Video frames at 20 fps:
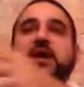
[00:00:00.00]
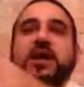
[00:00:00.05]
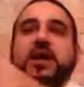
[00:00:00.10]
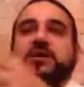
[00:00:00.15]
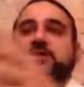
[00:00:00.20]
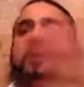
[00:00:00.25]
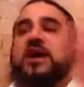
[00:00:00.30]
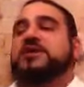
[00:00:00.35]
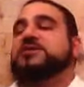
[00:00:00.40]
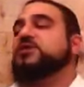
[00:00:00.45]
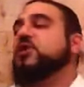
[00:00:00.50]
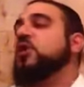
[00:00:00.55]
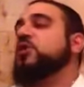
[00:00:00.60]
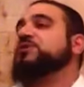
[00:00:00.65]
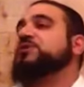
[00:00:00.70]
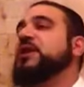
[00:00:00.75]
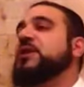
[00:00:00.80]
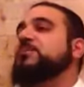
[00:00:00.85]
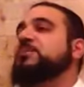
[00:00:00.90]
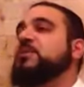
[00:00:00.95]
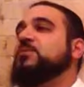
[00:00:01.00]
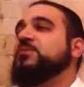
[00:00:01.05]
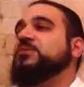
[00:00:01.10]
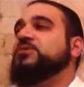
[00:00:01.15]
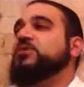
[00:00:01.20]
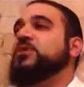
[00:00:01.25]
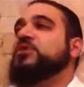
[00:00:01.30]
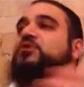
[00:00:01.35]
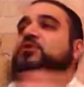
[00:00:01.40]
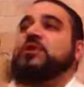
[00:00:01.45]
and you ask all 10 people
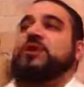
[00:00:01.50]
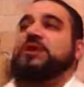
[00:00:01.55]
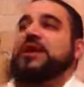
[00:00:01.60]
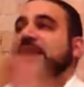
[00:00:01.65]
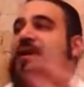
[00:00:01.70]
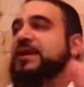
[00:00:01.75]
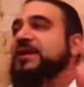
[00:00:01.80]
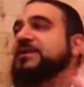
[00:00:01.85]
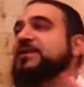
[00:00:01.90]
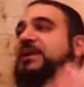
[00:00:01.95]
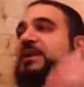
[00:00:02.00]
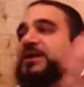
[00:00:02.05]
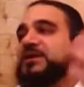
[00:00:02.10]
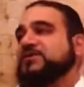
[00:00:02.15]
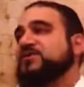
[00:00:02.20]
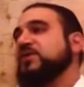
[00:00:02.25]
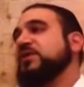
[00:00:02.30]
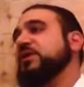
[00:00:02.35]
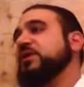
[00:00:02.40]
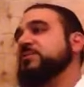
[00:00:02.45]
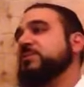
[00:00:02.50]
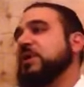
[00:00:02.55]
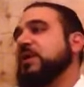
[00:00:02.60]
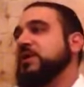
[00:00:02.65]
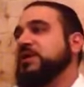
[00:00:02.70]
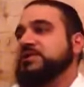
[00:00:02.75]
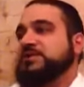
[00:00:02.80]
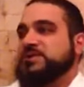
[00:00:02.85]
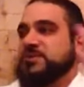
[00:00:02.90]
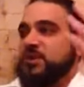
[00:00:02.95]
to agree on anything,
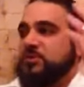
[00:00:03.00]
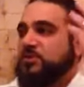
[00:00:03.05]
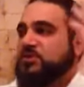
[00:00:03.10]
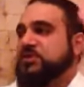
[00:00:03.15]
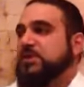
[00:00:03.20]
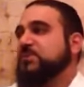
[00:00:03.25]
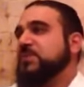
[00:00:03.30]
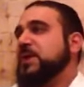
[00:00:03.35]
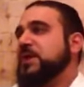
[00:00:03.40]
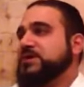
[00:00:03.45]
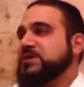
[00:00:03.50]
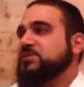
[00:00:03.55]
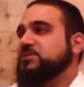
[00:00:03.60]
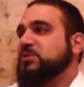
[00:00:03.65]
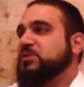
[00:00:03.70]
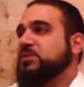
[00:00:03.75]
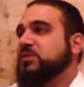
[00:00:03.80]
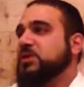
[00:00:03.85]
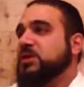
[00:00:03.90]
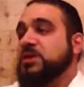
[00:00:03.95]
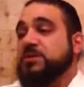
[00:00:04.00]
it's almost impossible.